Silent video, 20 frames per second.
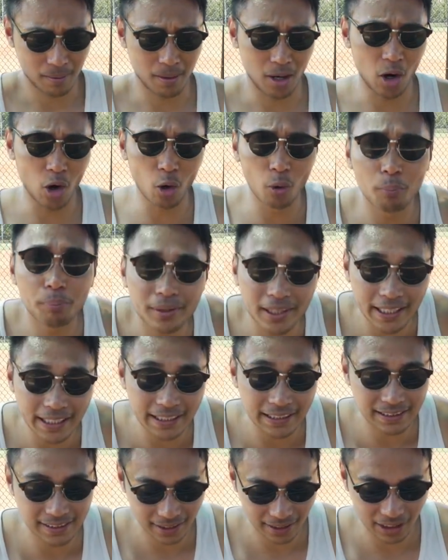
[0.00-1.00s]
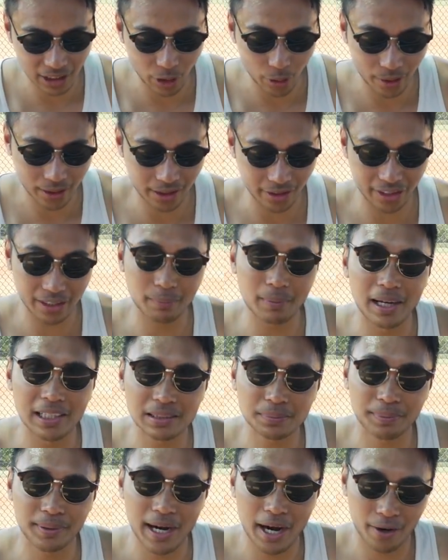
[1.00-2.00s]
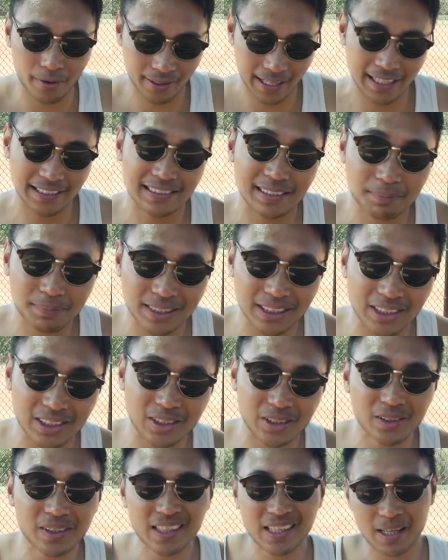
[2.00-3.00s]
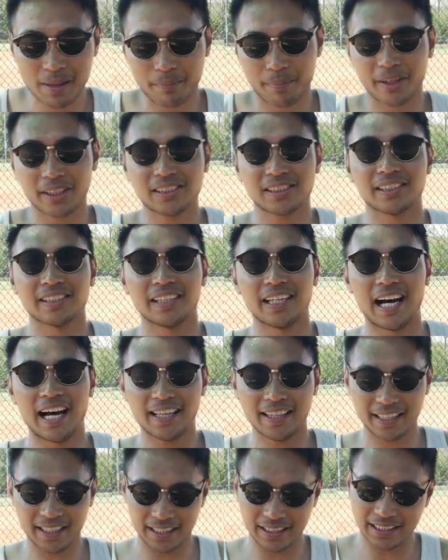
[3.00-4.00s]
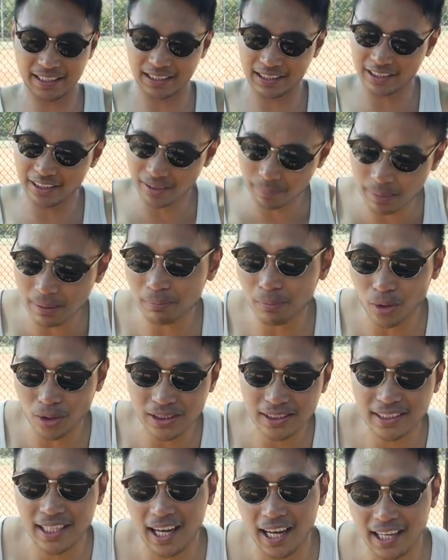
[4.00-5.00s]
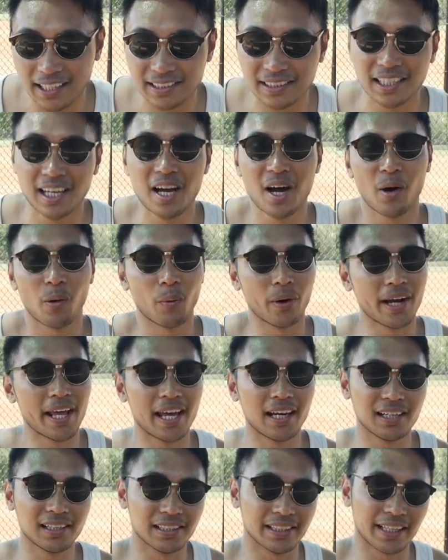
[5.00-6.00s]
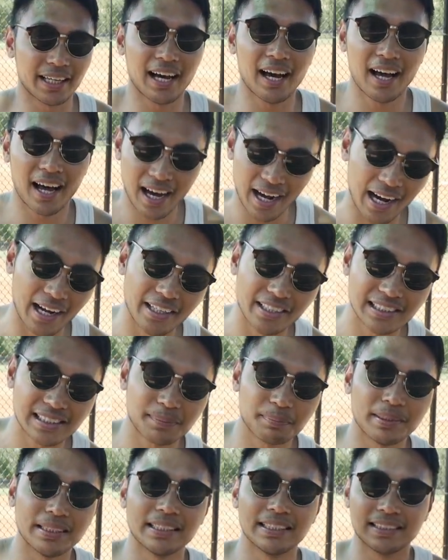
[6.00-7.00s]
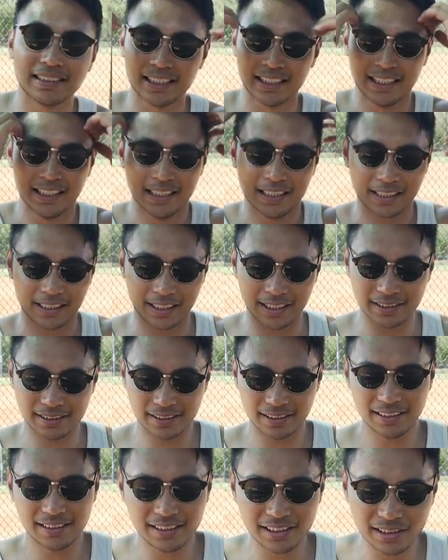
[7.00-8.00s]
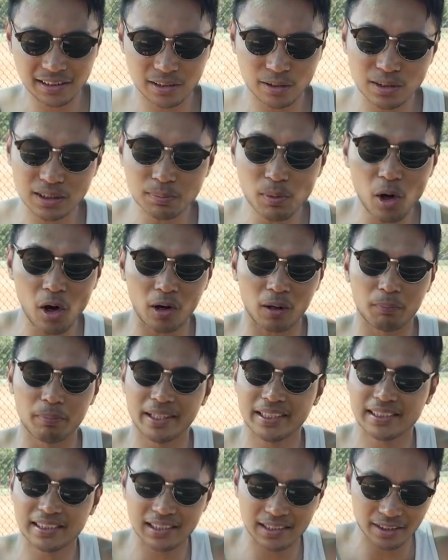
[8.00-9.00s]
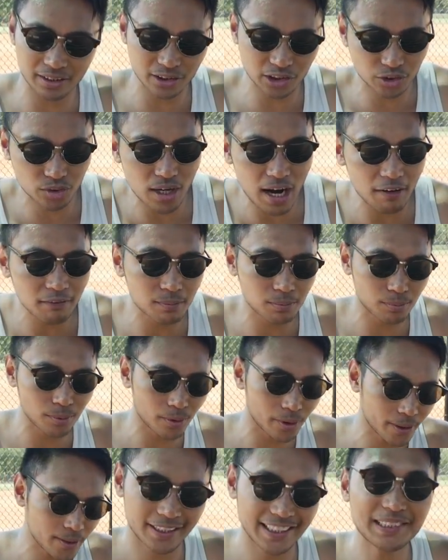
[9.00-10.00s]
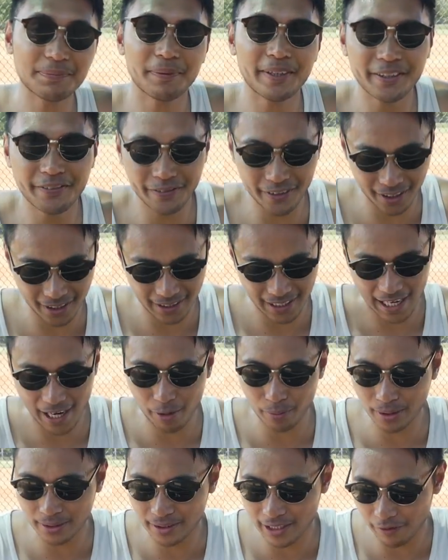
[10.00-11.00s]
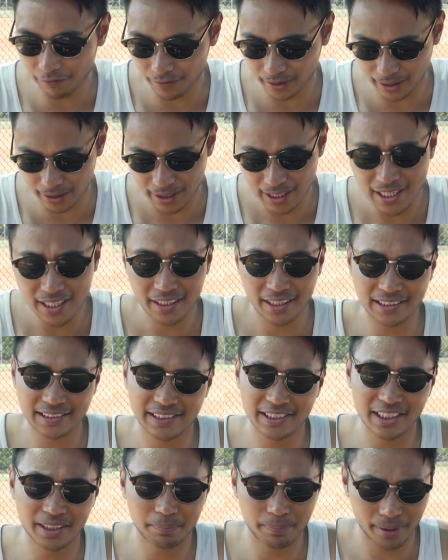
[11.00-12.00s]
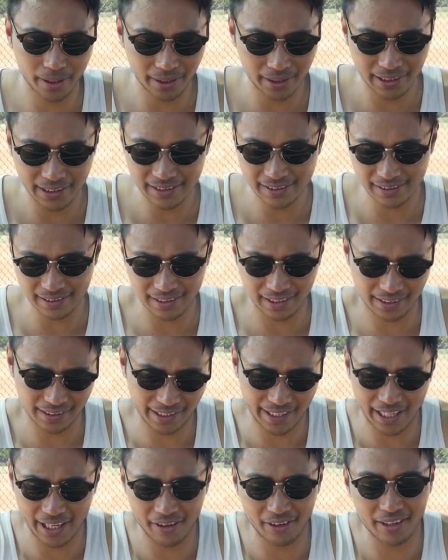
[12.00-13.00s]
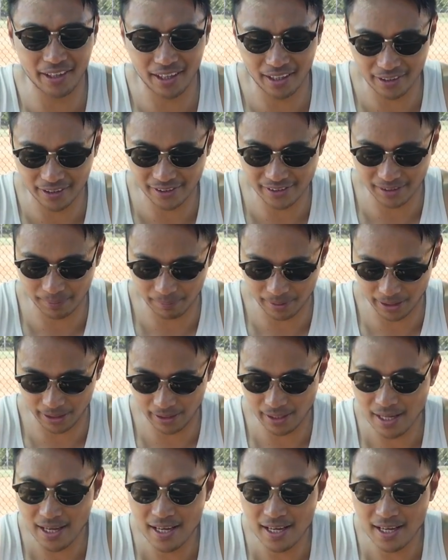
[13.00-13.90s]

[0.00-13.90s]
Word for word: home plate going 30 miles per hour, that's up to you. Personally, I think I need a little bit more size when handling higher speeds because it's just too small. But as a little travel board, it's pretty fun. I would definitely consider putting this in like a carry-on or something.